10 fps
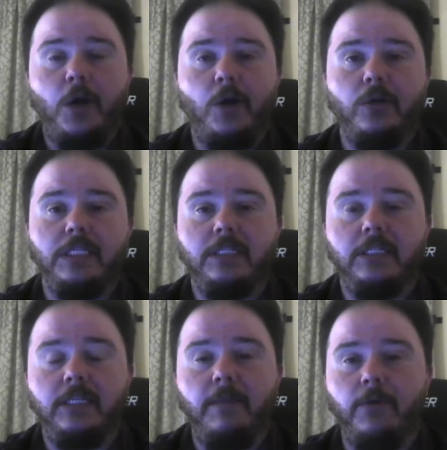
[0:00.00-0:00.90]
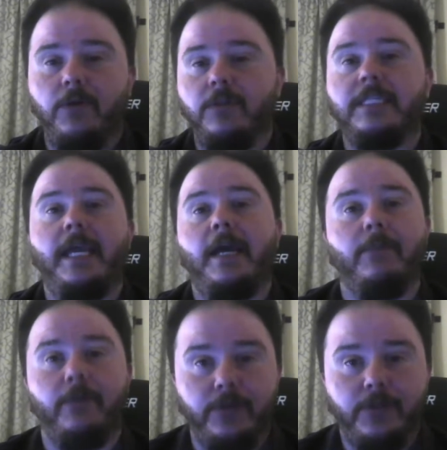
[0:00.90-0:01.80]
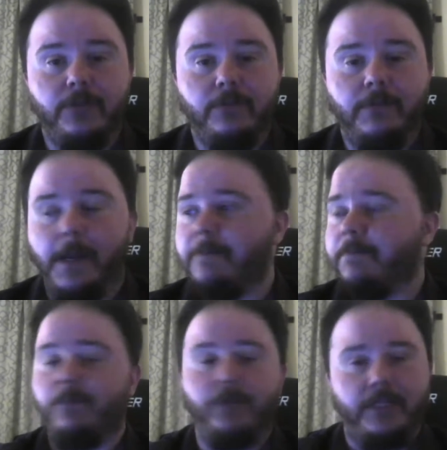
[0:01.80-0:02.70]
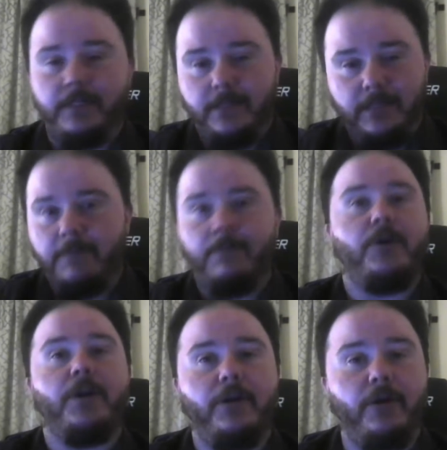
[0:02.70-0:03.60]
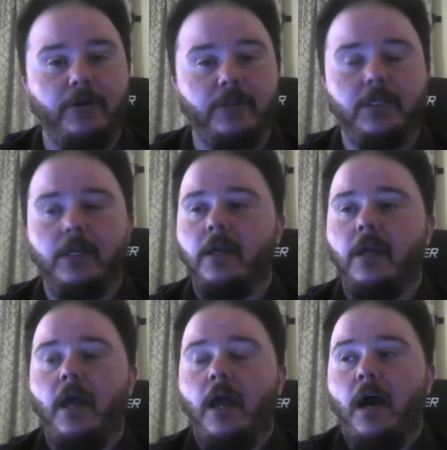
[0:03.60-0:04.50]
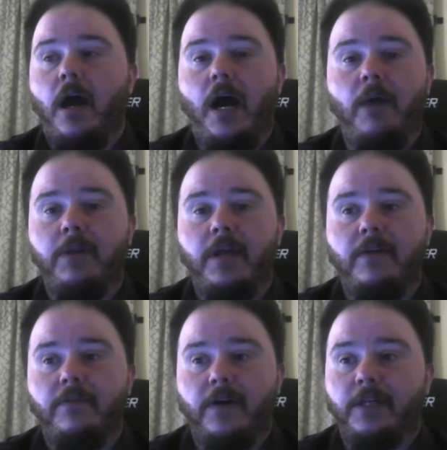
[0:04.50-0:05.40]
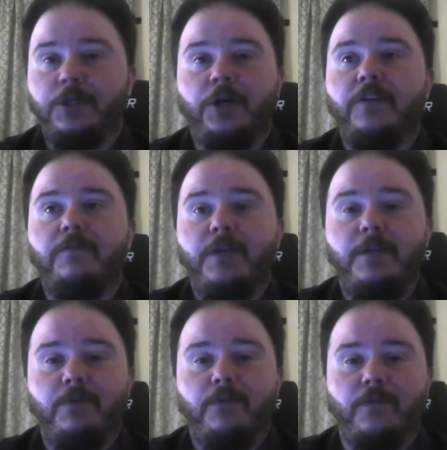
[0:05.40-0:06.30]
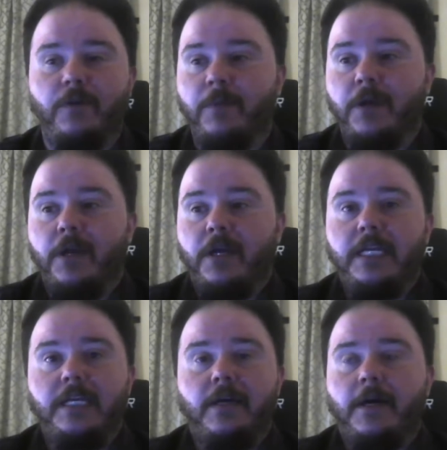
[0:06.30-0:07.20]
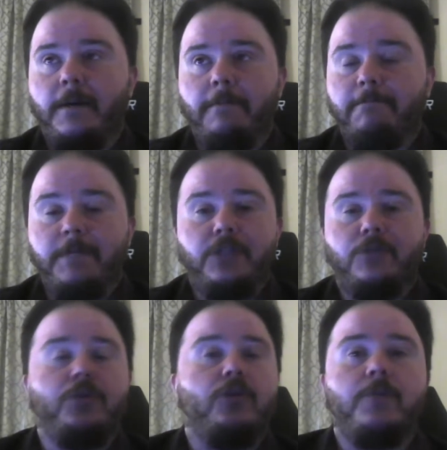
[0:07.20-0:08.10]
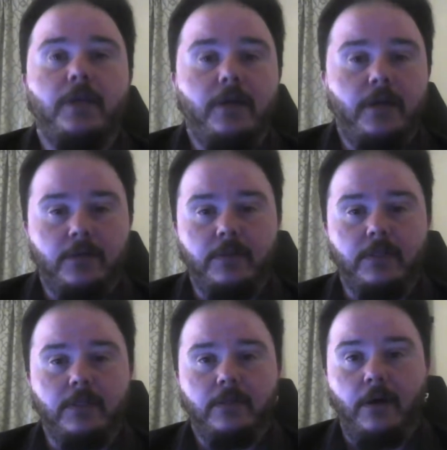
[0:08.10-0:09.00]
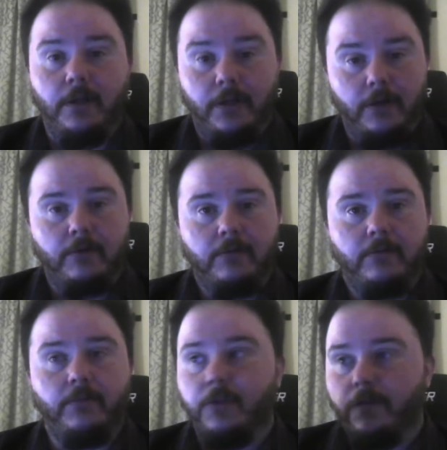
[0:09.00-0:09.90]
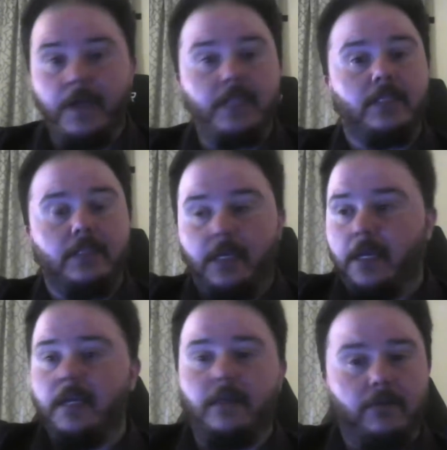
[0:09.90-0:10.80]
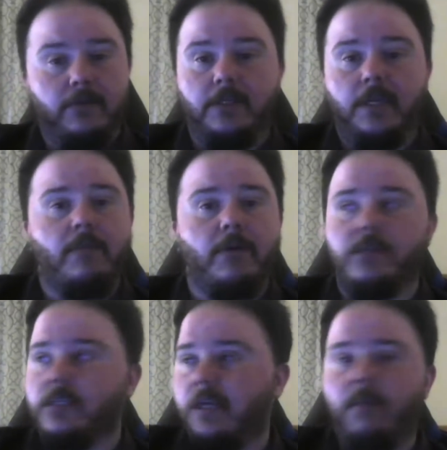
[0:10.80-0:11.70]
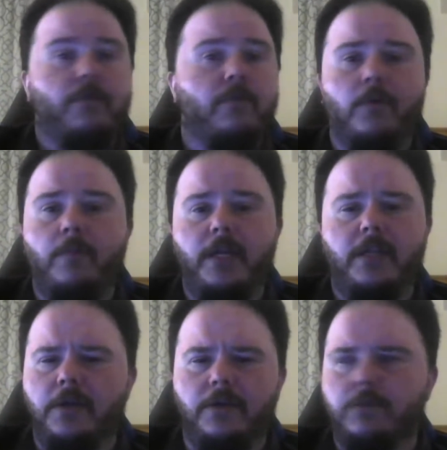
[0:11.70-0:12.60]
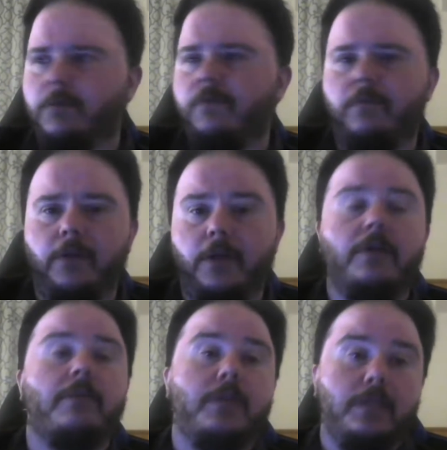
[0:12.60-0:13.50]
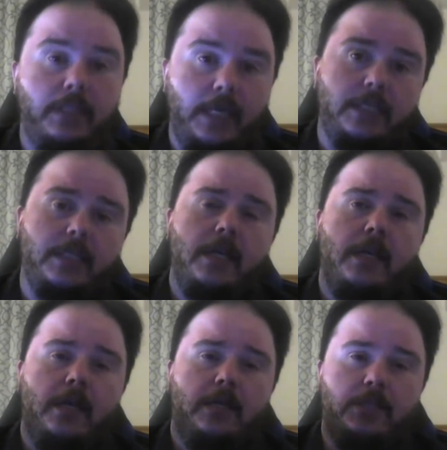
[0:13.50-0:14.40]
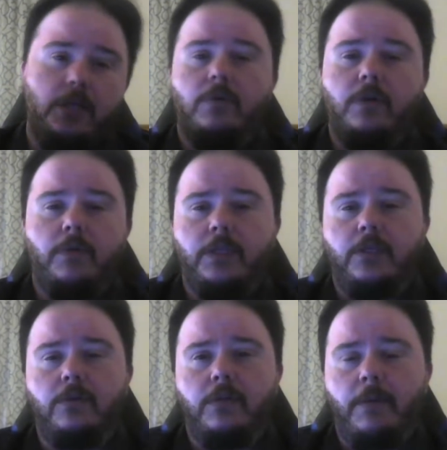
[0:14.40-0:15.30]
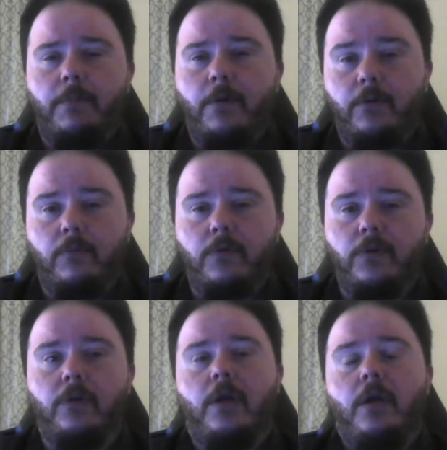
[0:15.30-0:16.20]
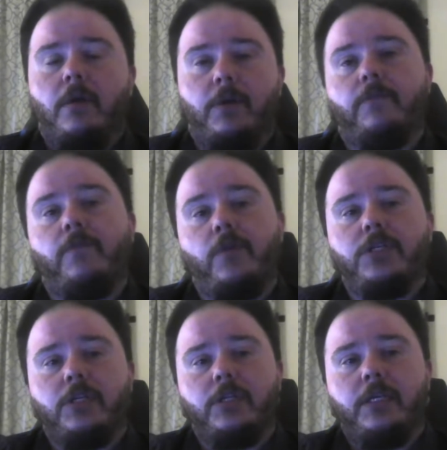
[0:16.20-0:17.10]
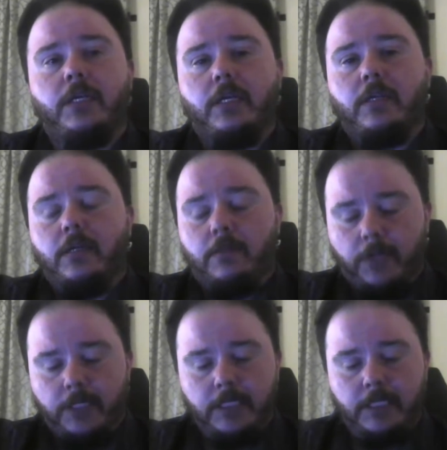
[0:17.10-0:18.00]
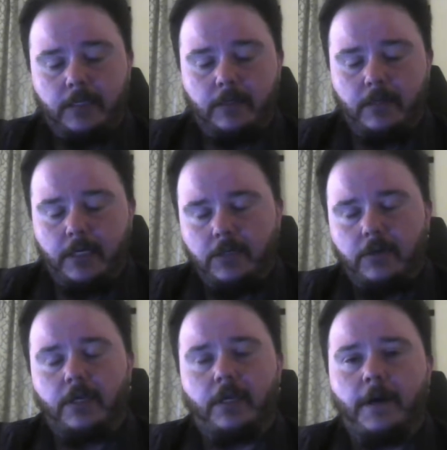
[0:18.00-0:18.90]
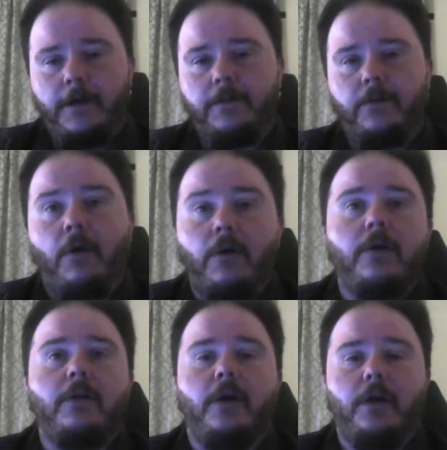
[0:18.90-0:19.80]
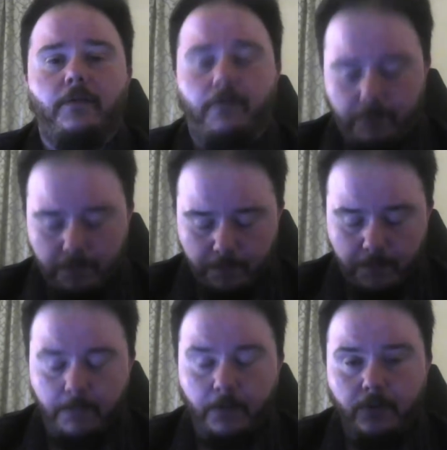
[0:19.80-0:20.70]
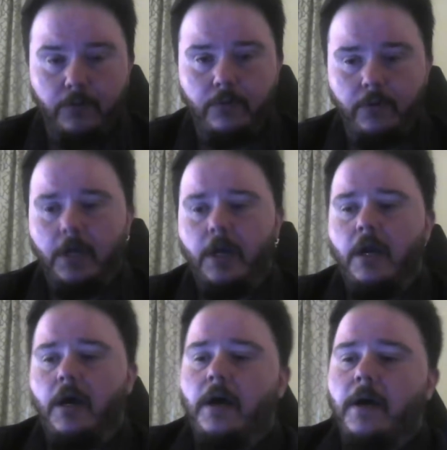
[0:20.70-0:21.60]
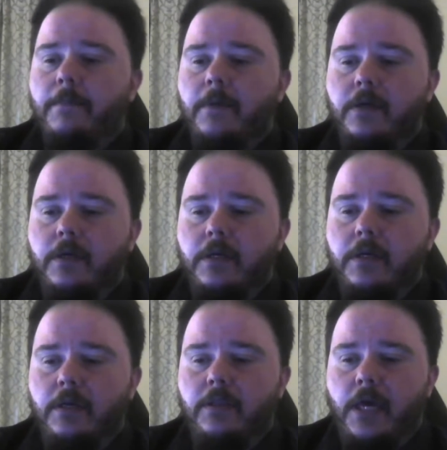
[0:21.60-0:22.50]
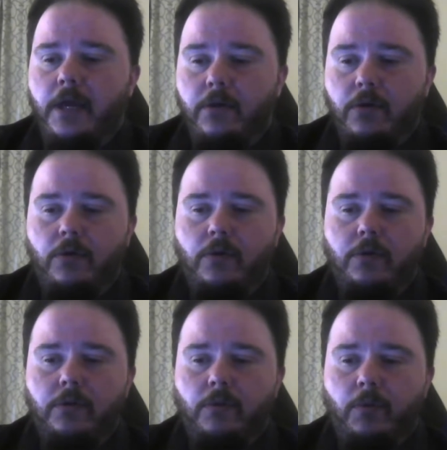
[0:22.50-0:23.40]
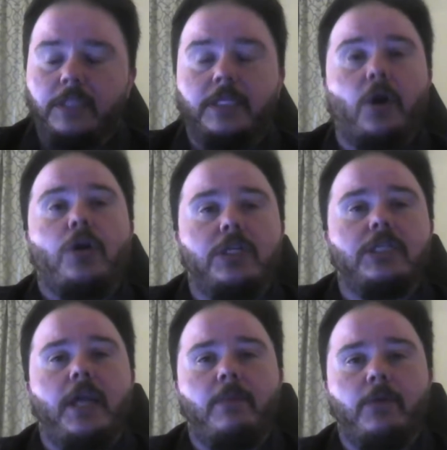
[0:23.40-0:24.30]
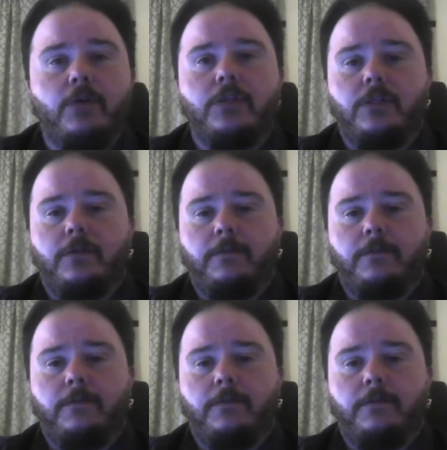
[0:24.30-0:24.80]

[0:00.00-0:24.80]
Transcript: card skimmer scammers, okay? People that skim credit cards. I would have a ton of people from um, Eastern European countries on there with their faces saying, hey, here's a scammer. Here's a scammer from Romania. Here's one from Bulgaria, because that's generally what they do in that part of the world. But unfortunately, in, in places like Nigeria and Ghana, there are a lot of people who, um, eh, that eh, eh, the ones that are scammers